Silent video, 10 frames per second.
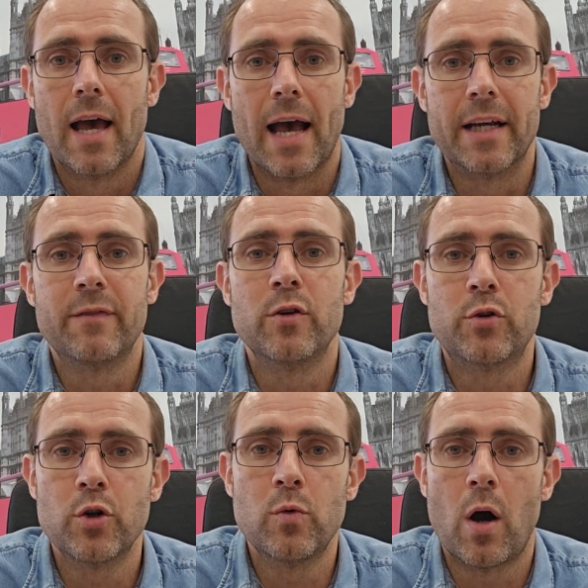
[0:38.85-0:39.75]
And if you
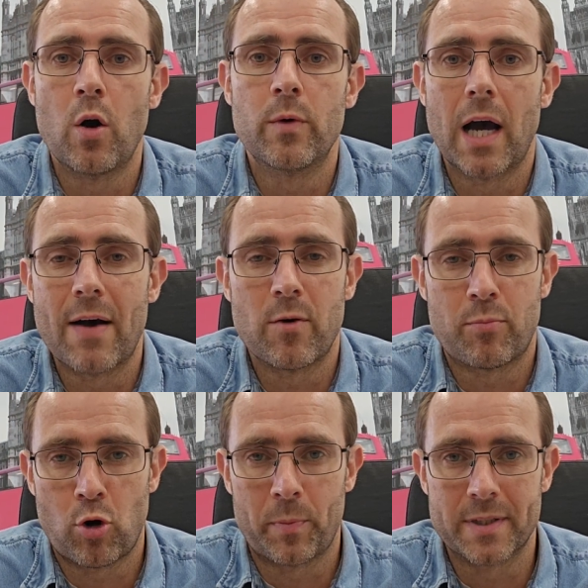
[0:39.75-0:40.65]
do own other
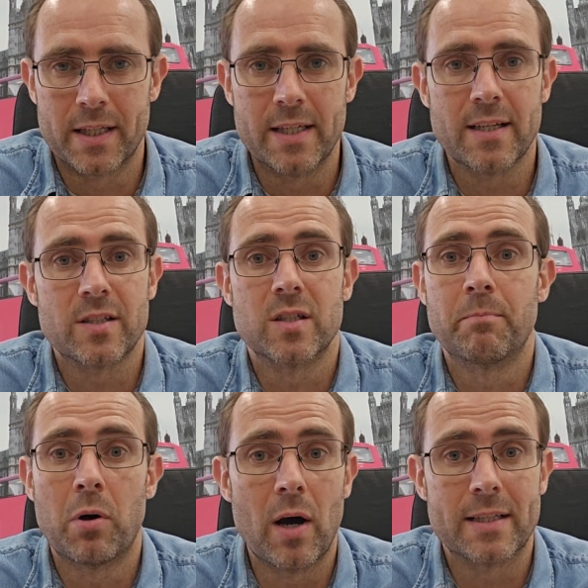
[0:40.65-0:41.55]
property, such as a
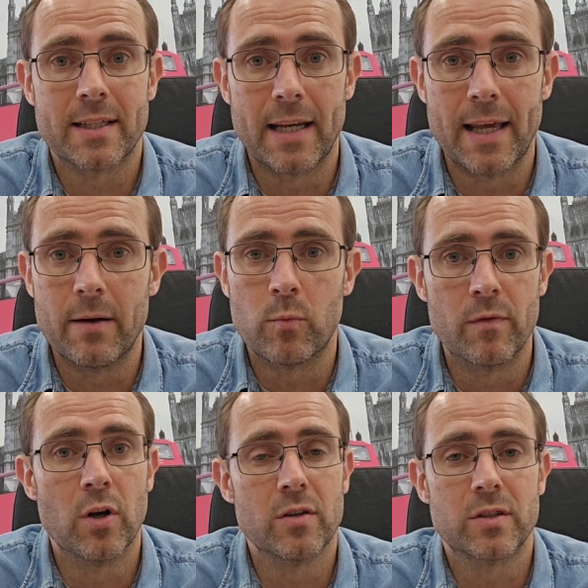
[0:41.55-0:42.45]
buy-to-let
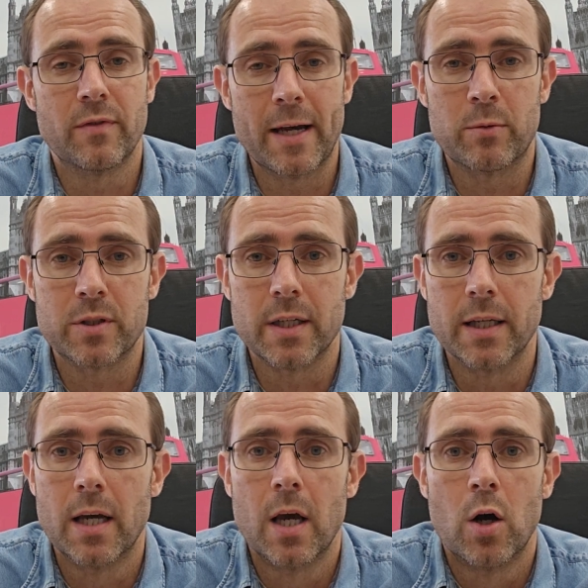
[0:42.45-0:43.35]
with lots of
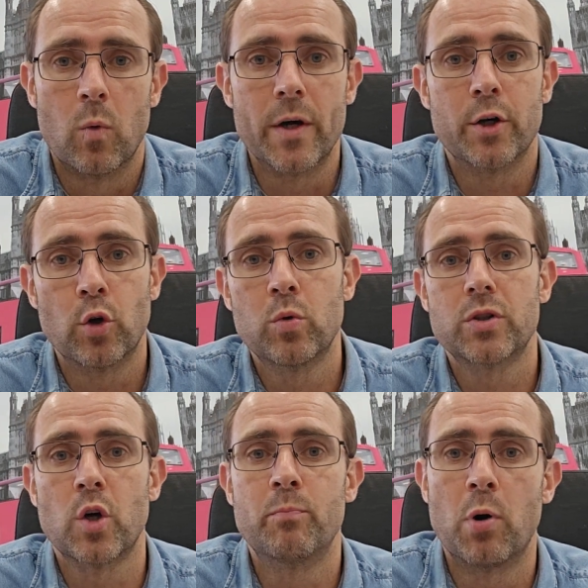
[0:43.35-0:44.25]
equity, we could
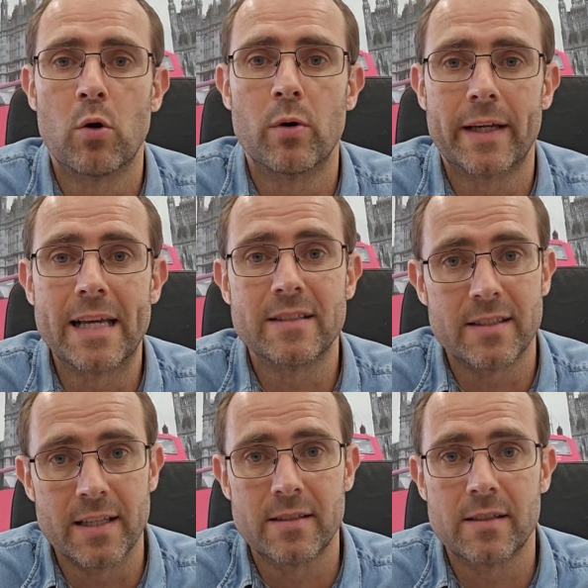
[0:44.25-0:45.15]
also borrow
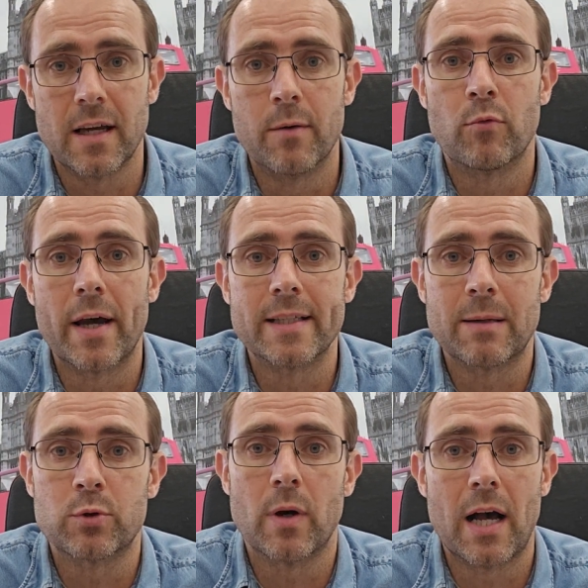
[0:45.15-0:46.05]
against this and raise
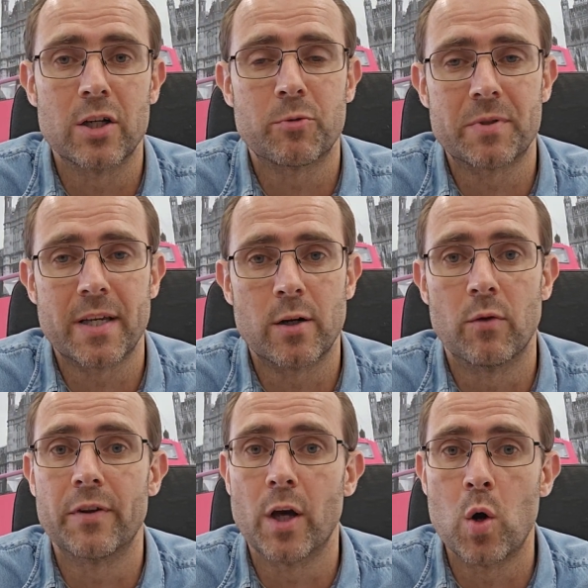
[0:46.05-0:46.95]
up to 100%
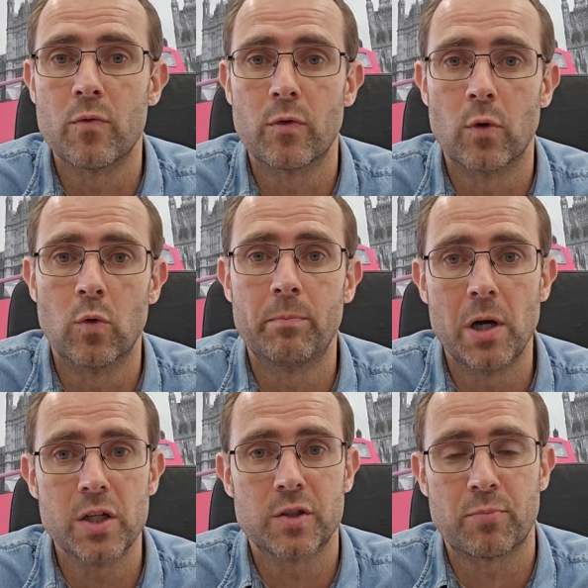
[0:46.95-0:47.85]
of the overall
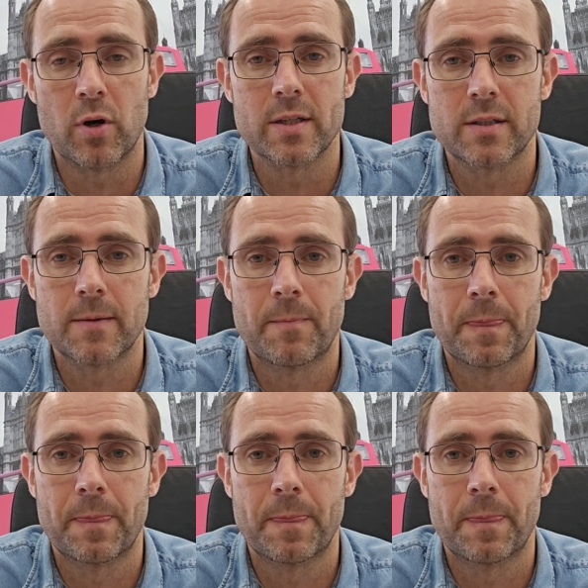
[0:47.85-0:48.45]
purchase price.